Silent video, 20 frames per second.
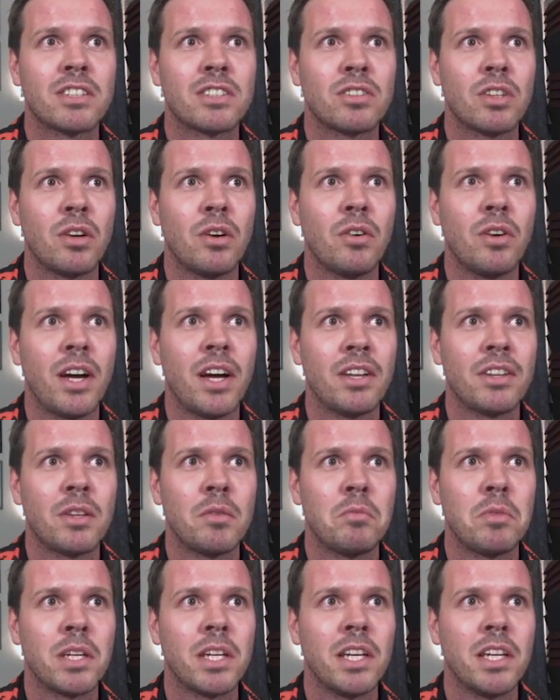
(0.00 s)
So at the
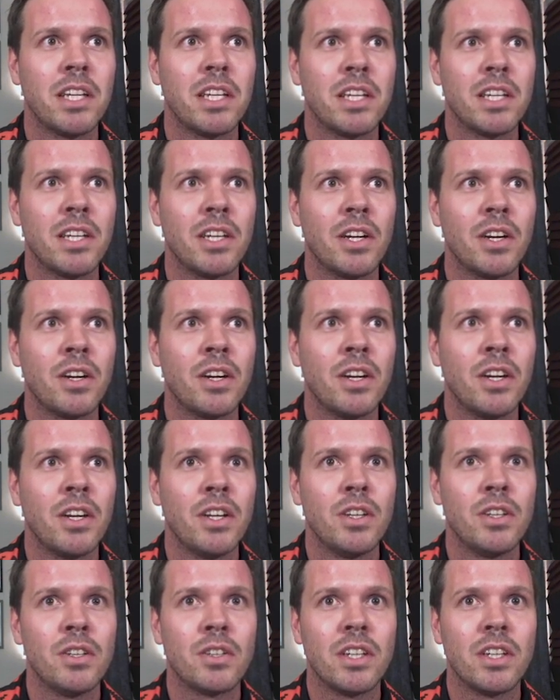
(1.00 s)
beginning here,
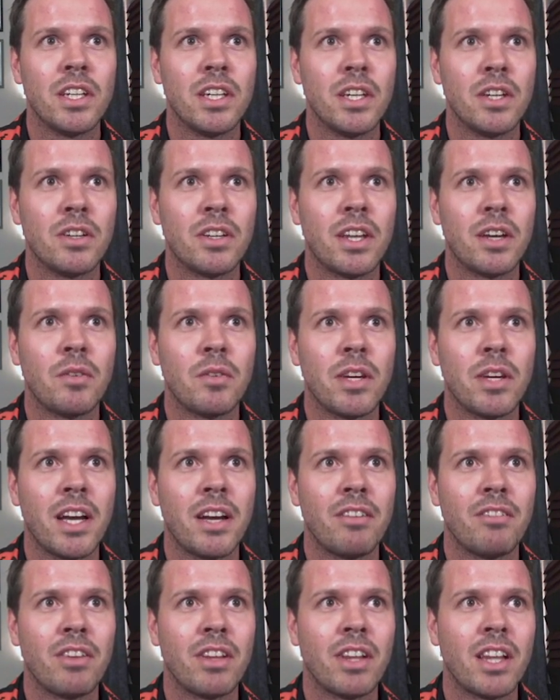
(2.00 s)
you can hear that we
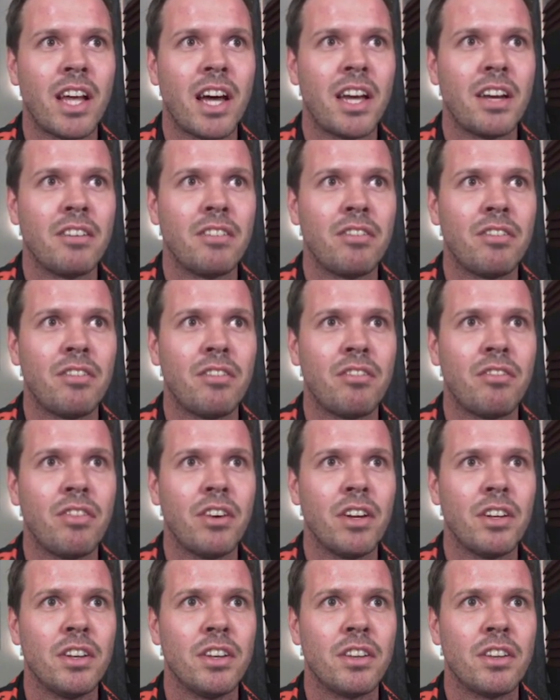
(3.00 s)
have a lot of
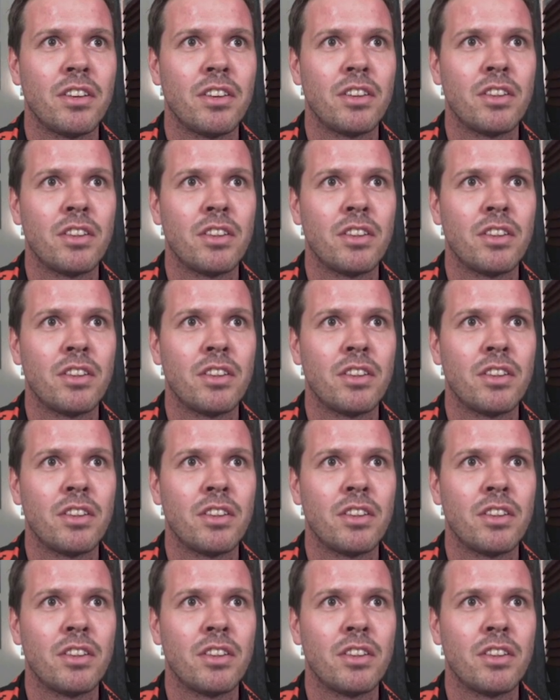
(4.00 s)
fun